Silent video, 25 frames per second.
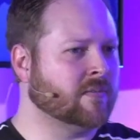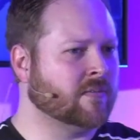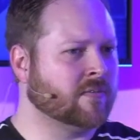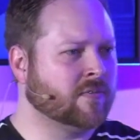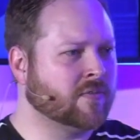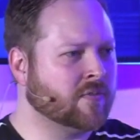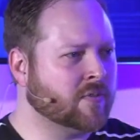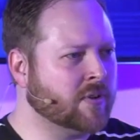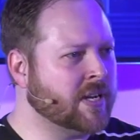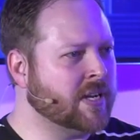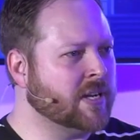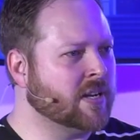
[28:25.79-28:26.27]

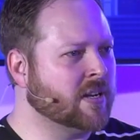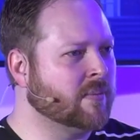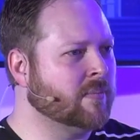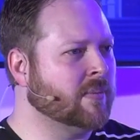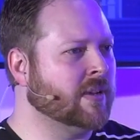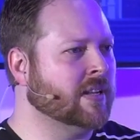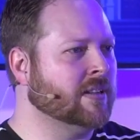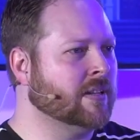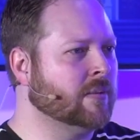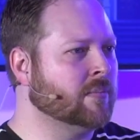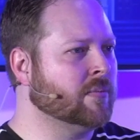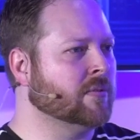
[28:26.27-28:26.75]

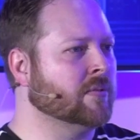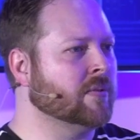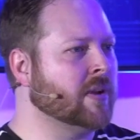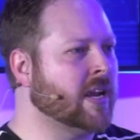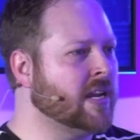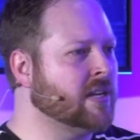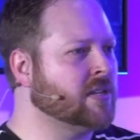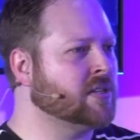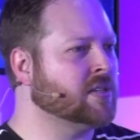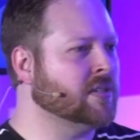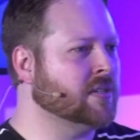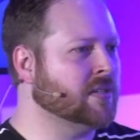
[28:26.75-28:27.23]
freedom and
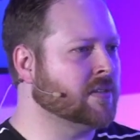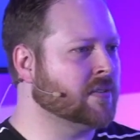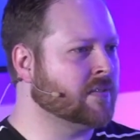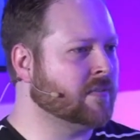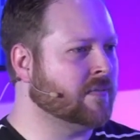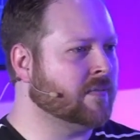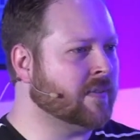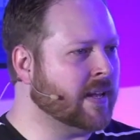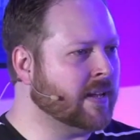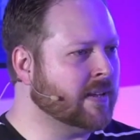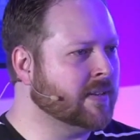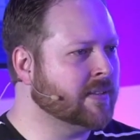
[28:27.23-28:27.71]
liberation is
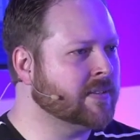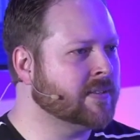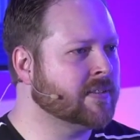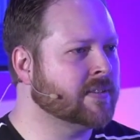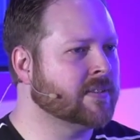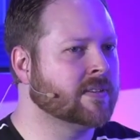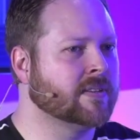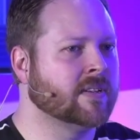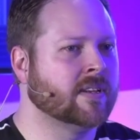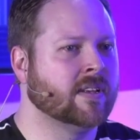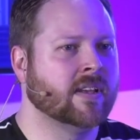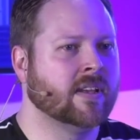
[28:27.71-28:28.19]

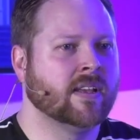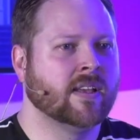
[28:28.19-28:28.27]
felt.